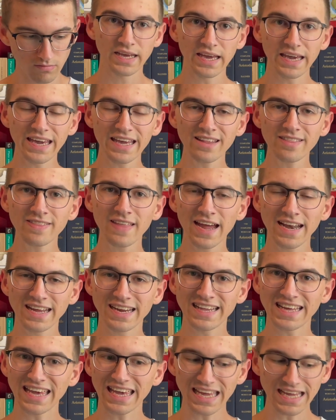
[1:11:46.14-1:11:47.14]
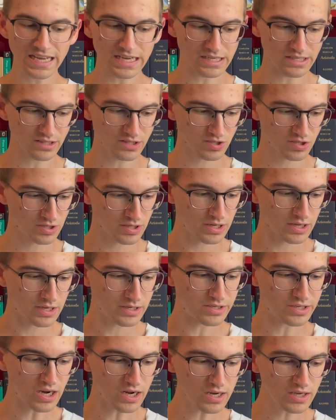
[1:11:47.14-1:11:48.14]
In that it is,
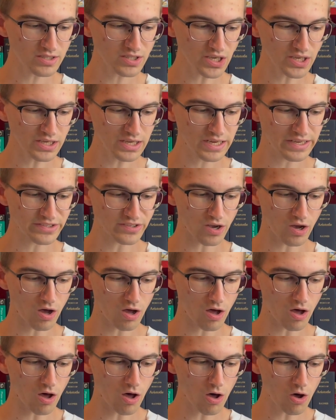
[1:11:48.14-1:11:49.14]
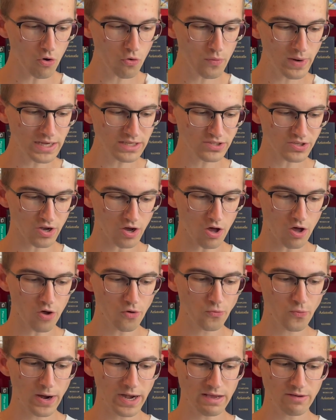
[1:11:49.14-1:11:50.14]
Dasein has always
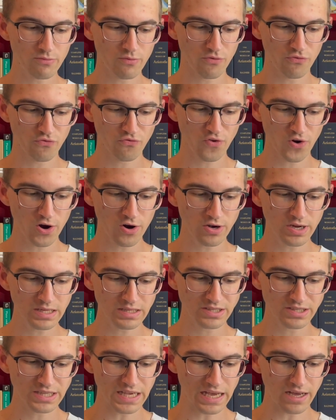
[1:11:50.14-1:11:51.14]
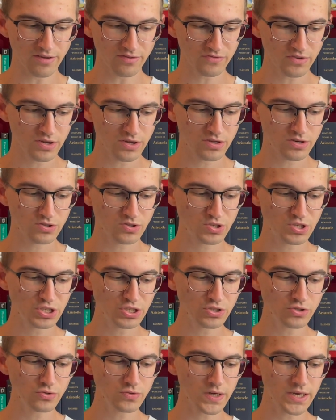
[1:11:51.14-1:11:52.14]
already referred itself
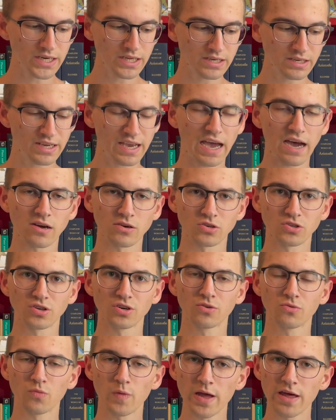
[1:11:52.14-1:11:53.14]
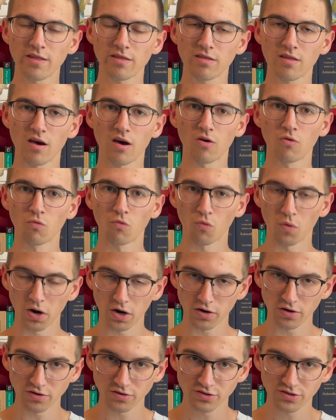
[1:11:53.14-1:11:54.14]
to an encounter with a
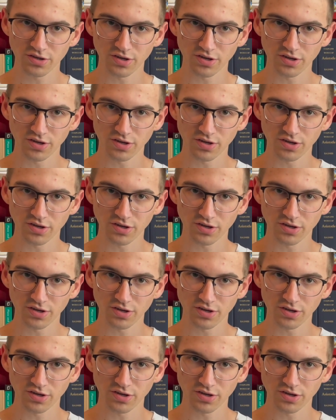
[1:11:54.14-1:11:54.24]
world.